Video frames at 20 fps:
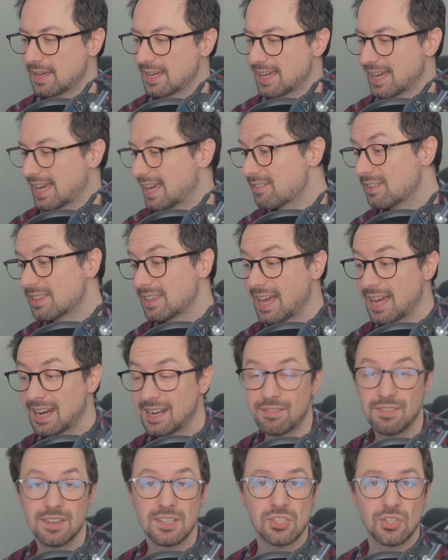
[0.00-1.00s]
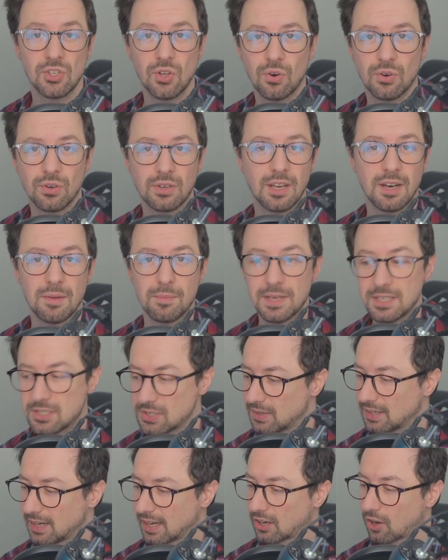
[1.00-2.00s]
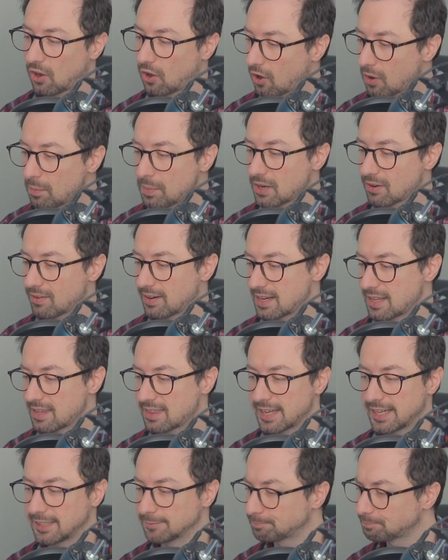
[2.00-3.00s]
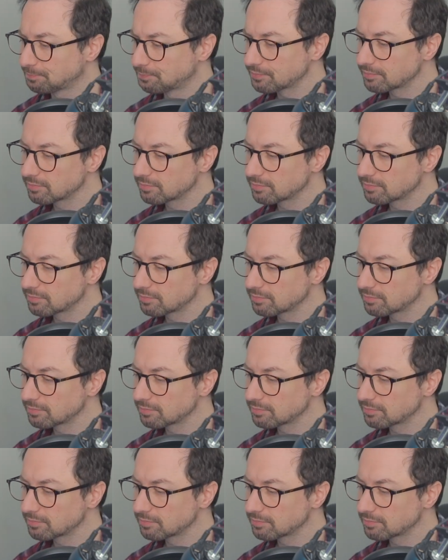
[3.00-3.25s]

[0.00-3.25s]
even then, if it's not going to be doing like a hobby or anything,